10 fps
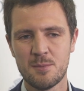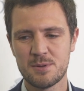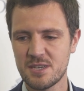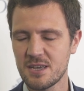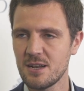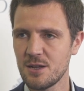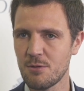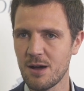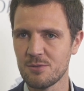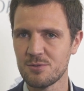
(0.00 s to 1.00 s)
particularly
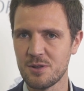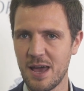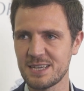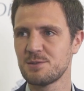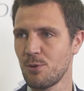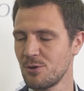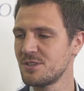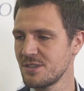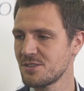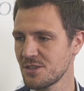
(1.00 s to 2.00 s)
around
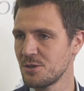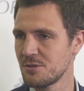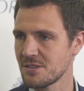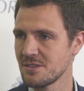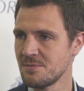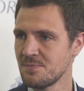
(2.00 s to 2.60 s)
exploiting security,